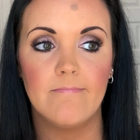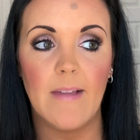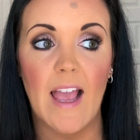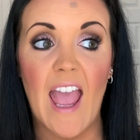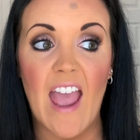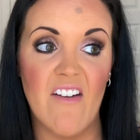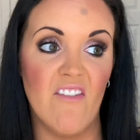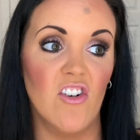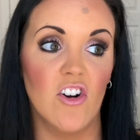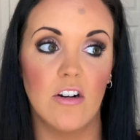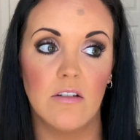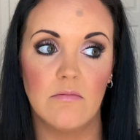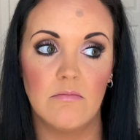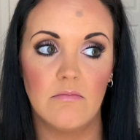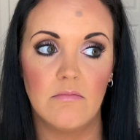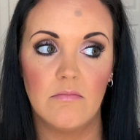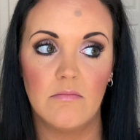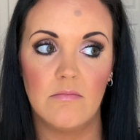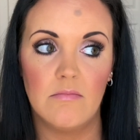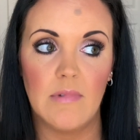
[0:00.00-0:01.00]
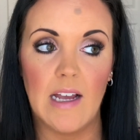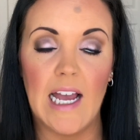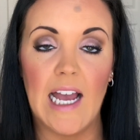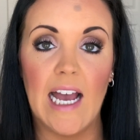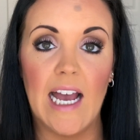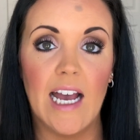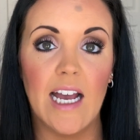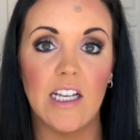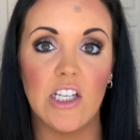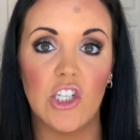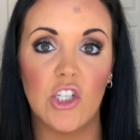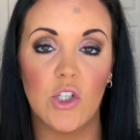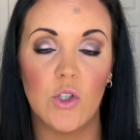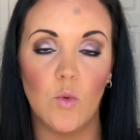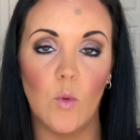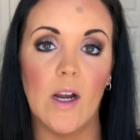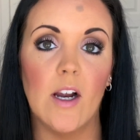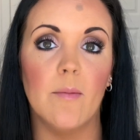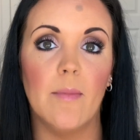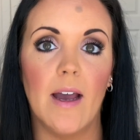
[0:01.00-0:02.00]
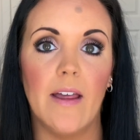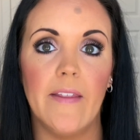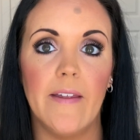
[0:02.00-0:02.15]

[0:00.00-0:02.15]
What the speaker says: Ever. I swear by